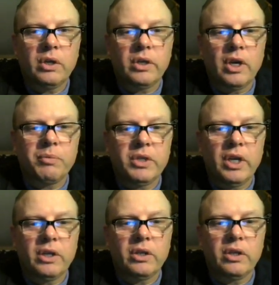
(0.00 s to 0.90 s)
times
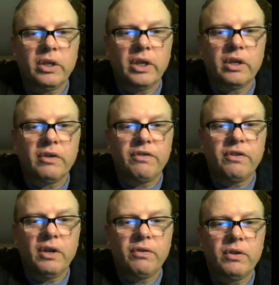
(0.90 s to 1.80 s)
10 to the negative
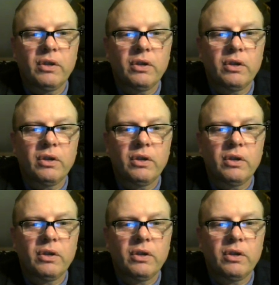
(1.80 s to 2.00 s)
fifth